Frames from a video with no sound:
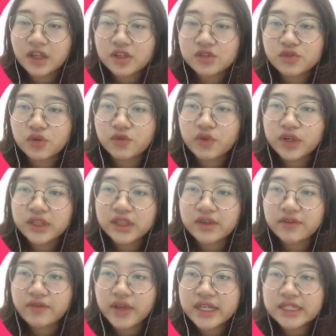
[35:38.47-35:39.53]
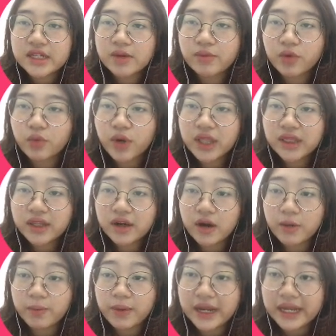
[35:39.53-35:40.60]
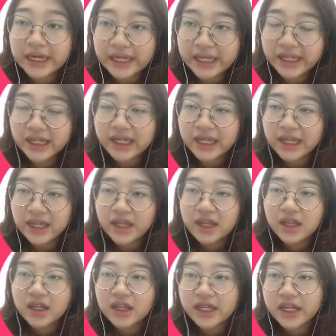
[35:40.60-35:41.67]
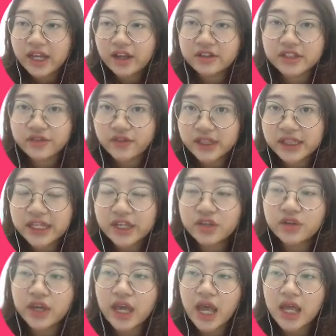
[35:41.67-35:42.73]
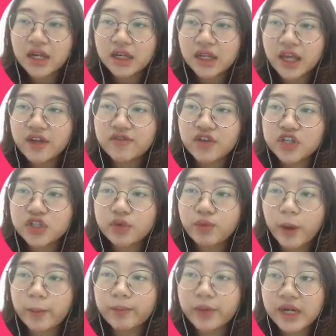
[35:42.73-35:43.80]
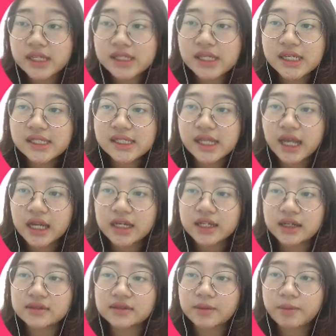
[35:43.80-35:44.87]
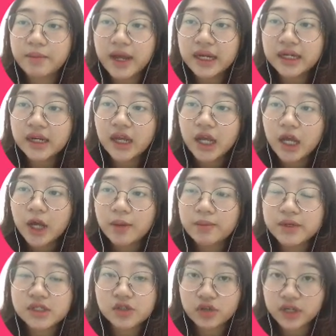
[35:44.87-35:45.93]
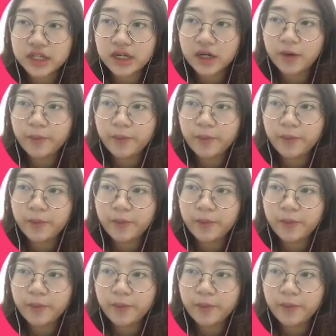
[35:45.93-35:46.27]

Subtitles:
So for the phase number one, there are planning. In activity, you can envision web presence and determine personnel.